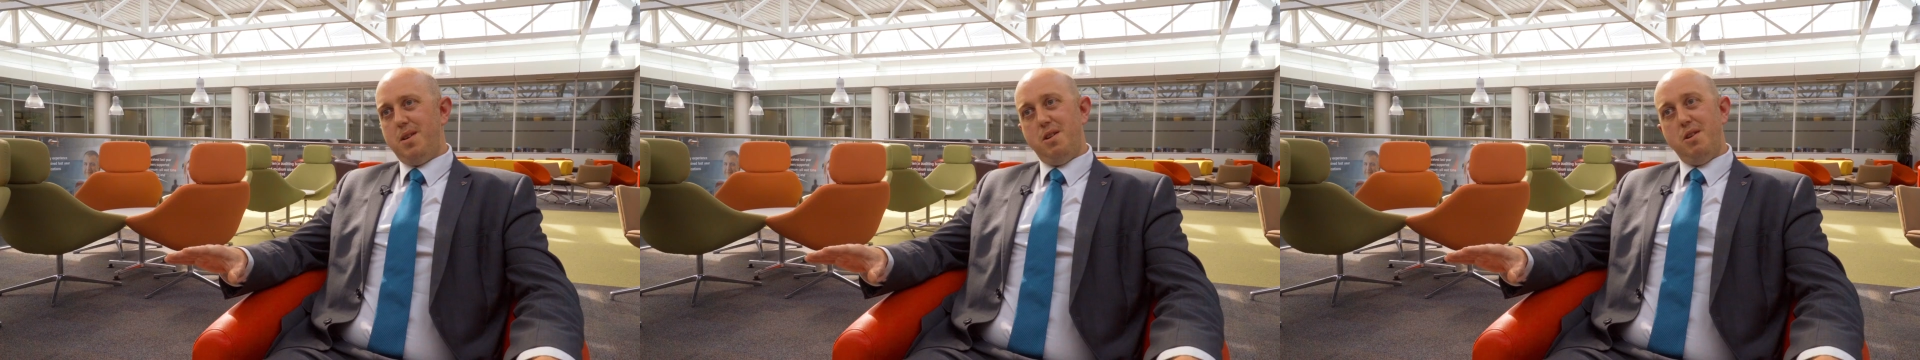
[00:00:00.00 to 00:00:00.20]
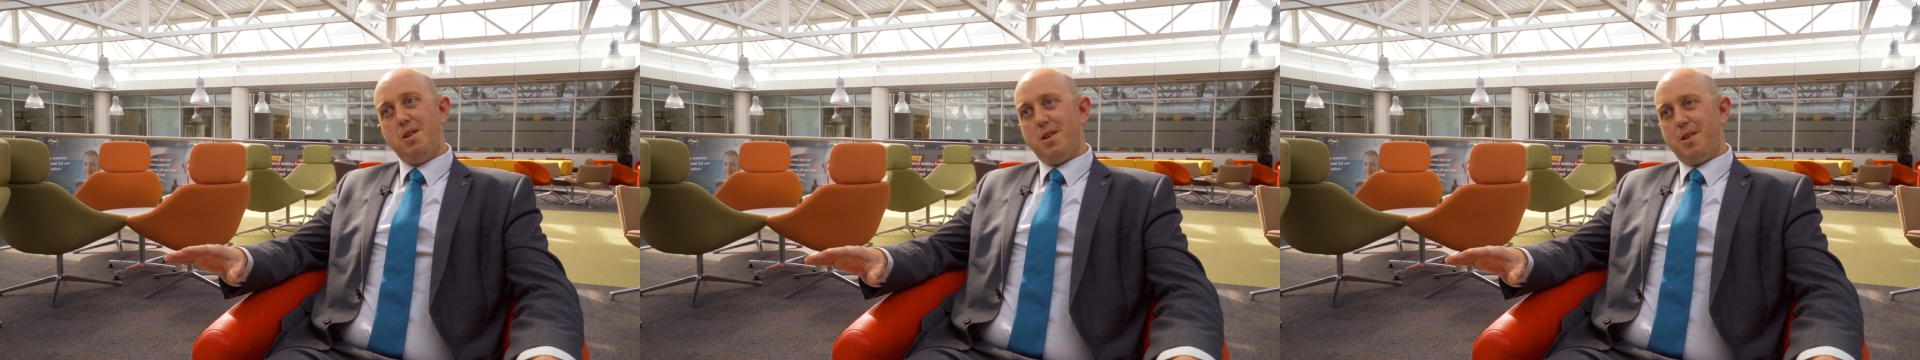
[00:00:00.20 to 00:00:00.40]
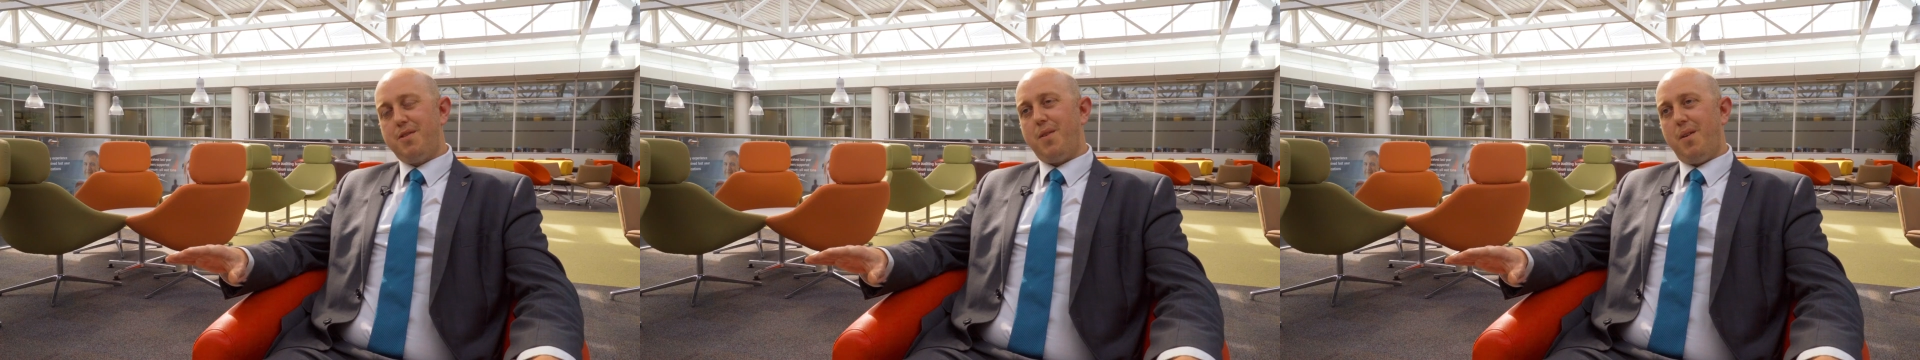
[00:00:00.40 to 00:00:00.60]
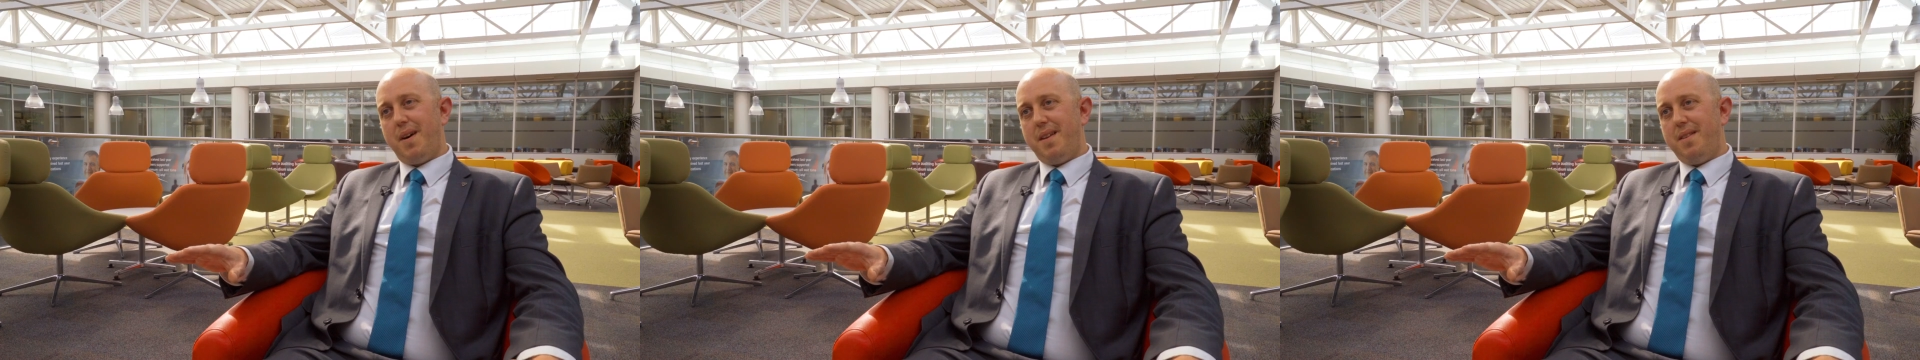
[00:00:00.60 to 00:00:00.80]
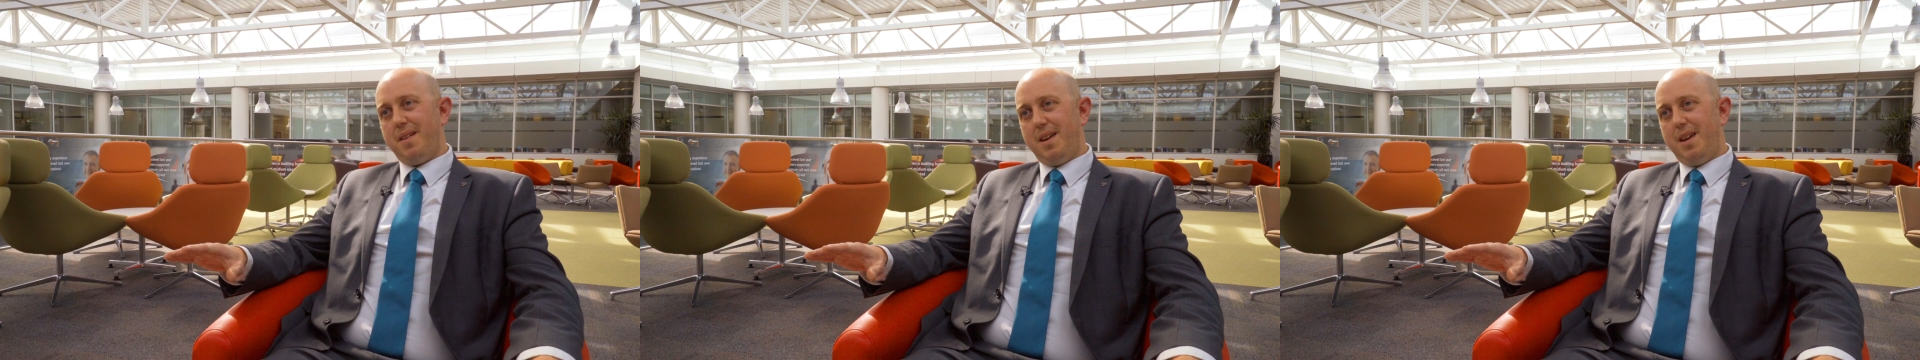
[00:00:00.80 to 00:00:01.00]
you could
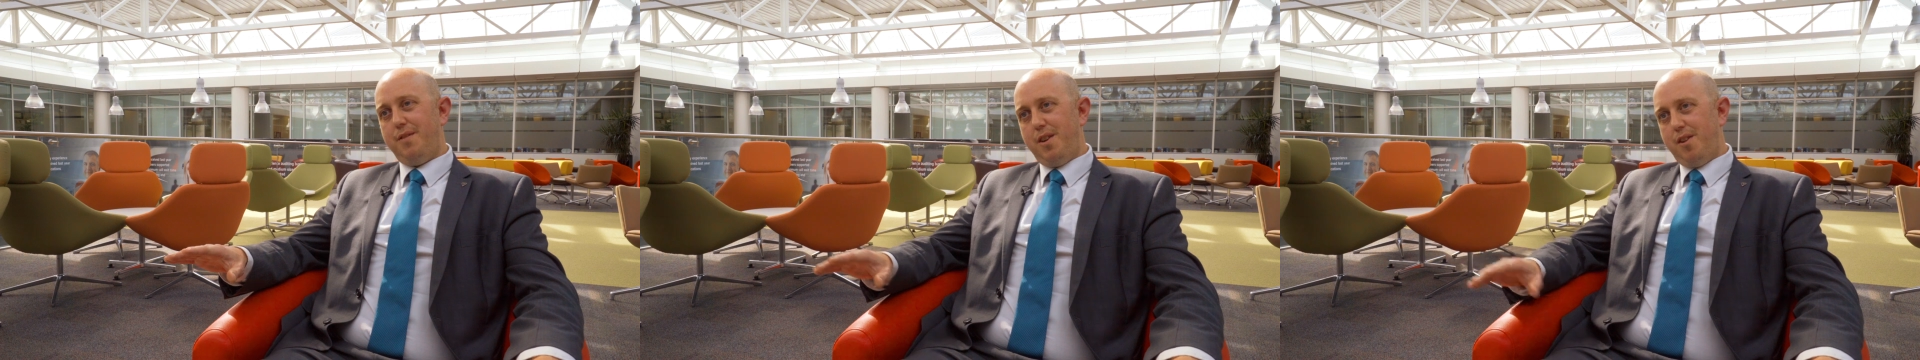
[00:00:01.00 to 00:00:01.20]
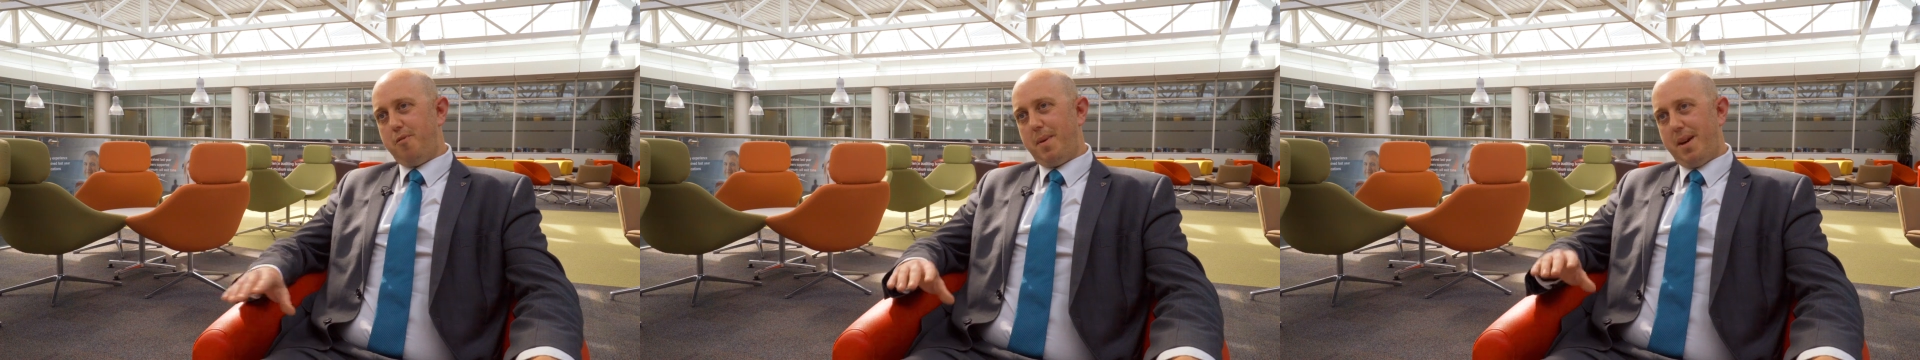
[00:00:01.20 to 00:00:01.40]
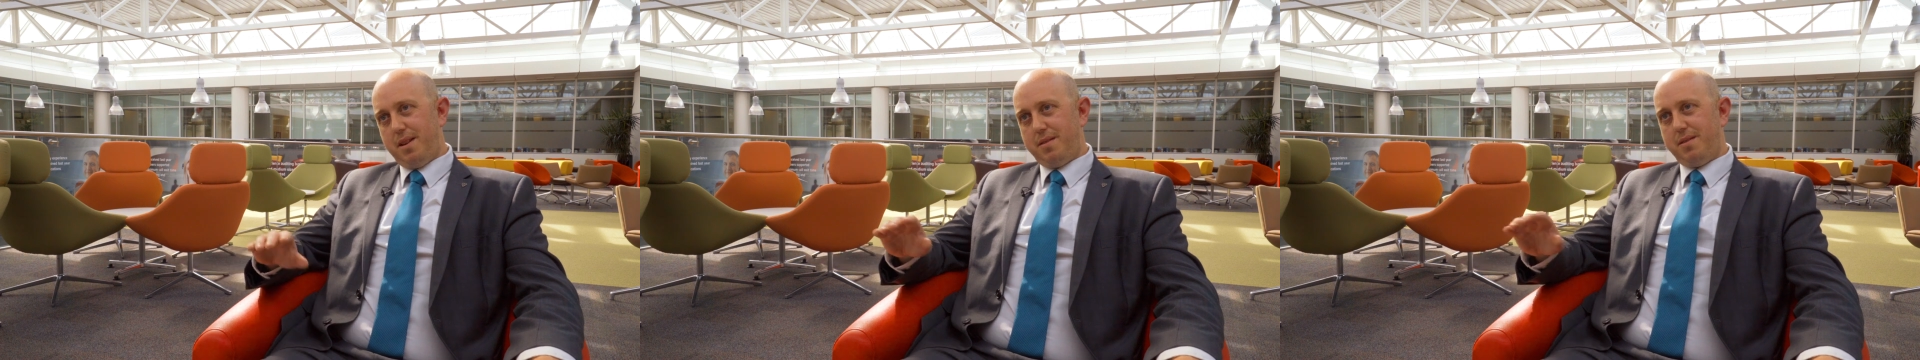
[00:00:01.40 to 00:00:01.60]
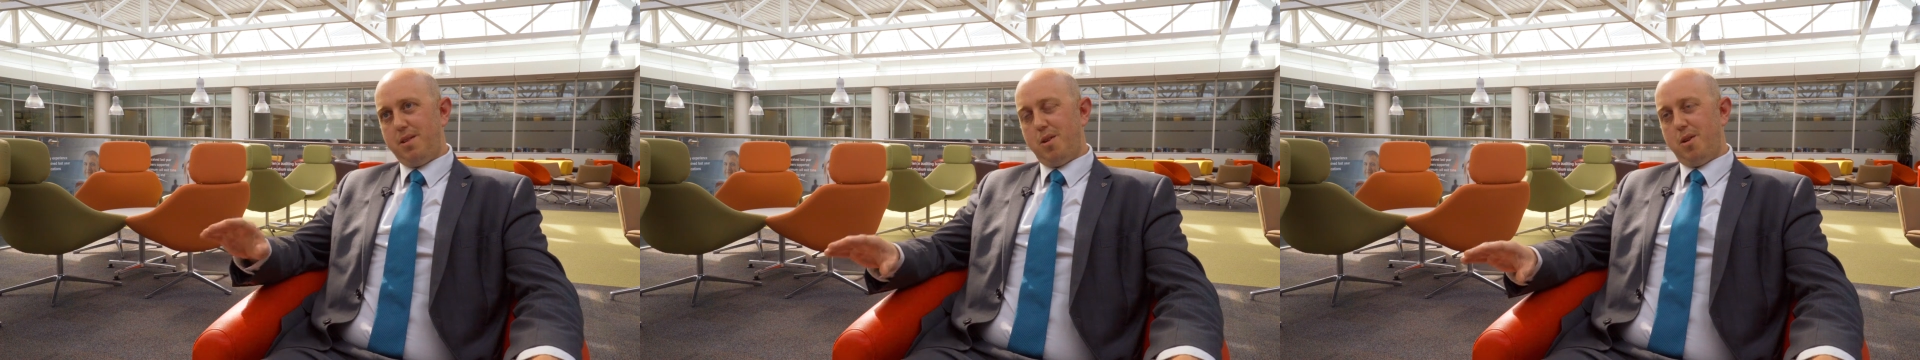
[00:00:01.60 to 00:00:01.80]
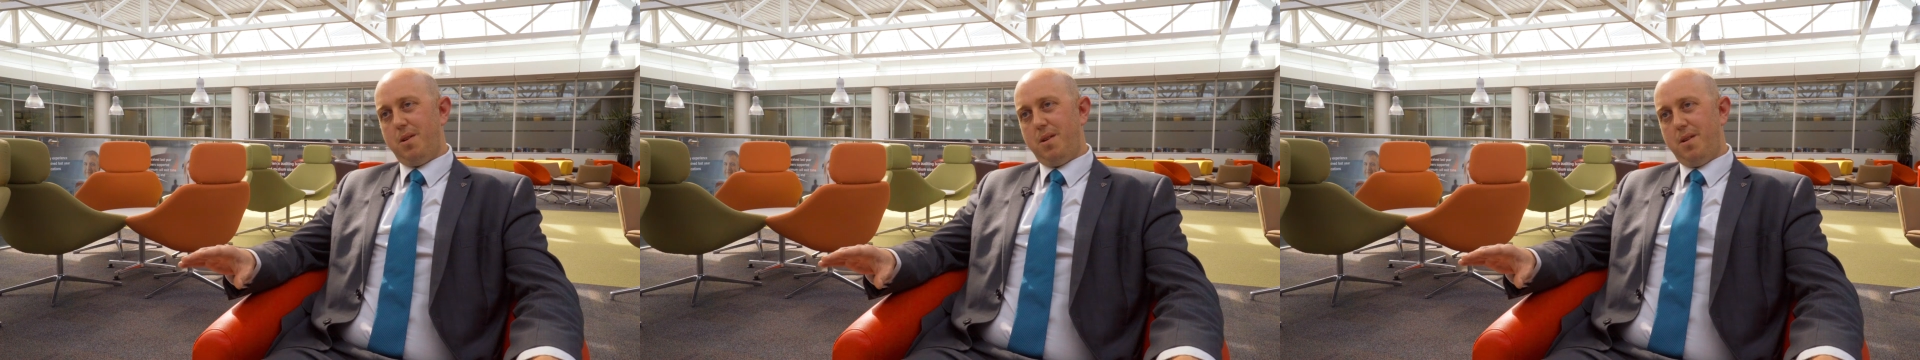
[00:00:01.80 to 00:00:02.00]
find that if you've based
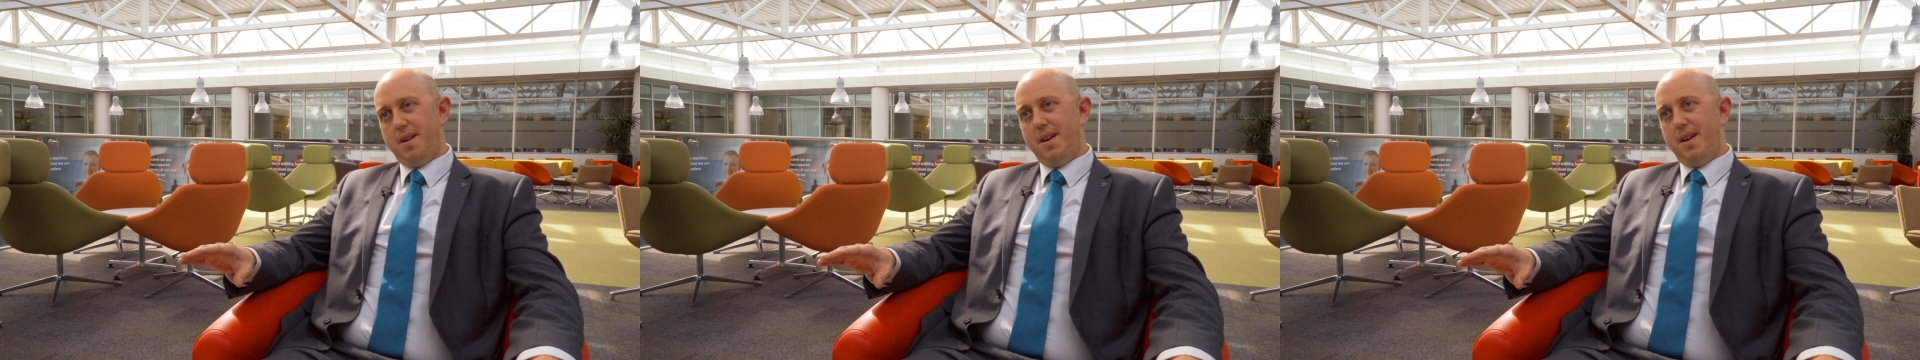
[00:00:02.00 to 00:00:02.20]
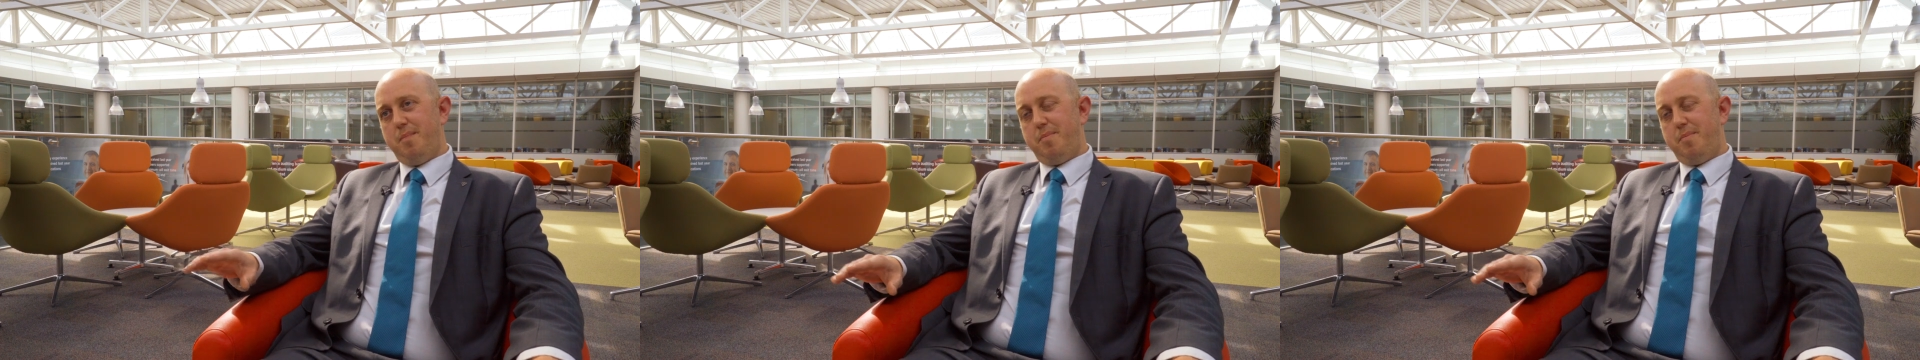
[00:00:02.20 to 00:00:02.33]
your